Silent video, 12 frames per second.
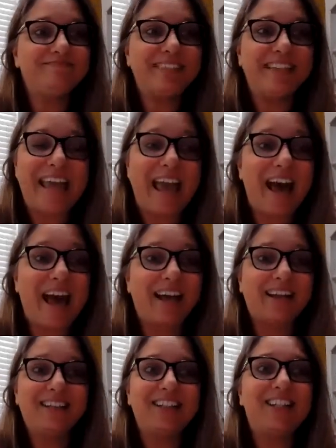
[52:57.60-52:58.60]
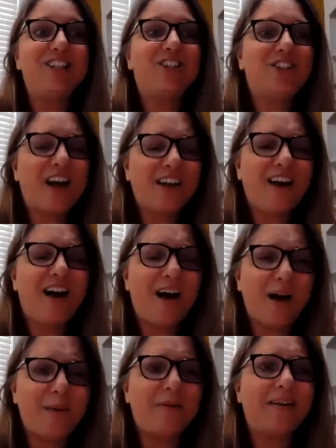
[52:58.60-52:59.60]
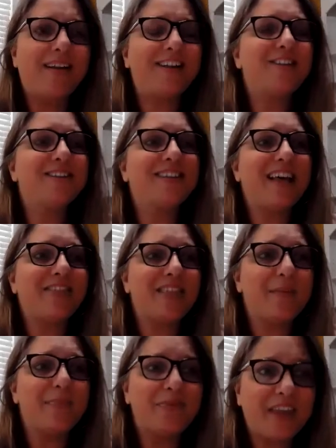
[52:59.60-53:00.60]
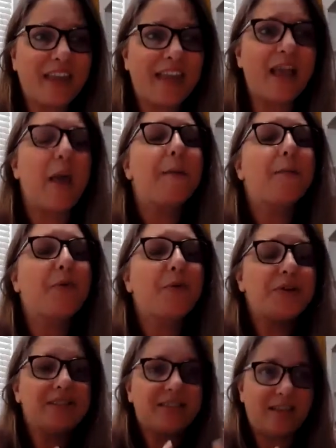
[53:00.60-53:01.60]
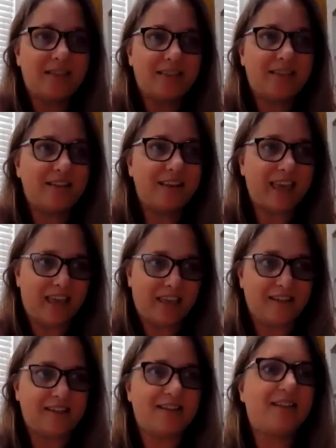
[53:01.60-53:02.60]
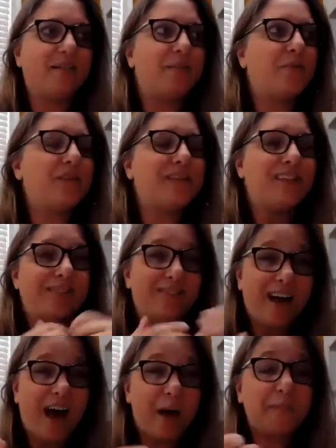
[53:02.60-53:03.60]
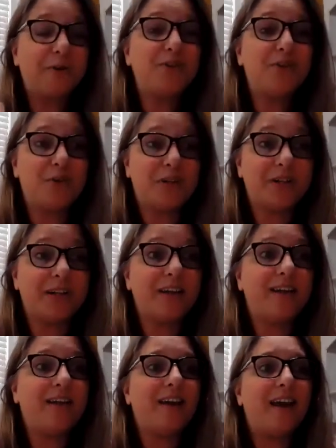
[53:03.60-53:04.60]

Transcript: yeah, shut up and just let them think. Present the kit, present the opportunity,